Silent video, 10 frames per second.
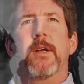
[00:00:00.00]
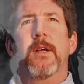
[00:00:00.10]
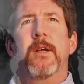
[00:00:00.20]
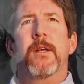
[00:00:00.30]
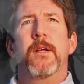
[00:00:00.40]

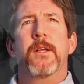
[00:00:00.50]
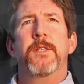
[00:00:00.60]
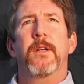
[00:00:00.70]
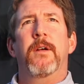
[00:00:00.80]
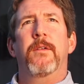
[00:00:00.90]

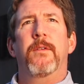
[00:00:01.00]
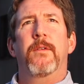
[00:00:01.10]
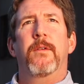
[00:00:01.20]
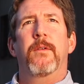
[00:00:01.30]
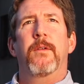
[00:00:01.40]
is a
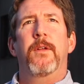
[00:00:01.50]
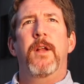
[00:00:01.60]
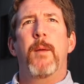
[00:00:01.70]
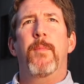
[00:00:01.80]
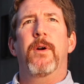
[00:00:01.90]

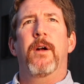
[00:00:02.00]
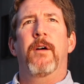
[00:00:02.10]
number